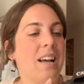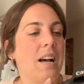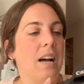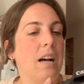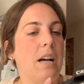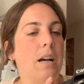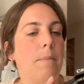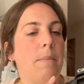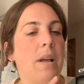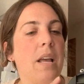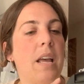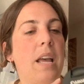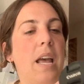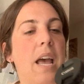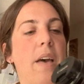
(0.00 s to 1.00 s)
And
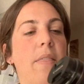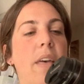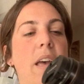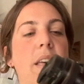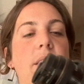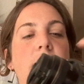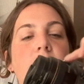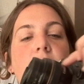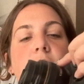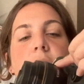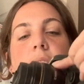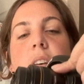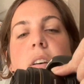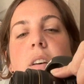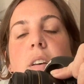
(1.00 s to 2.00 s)
then this is
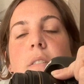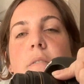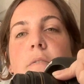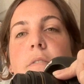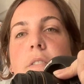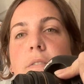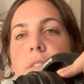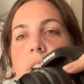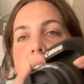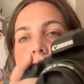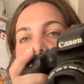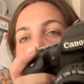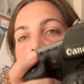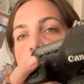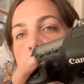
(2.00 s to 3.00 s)
the 50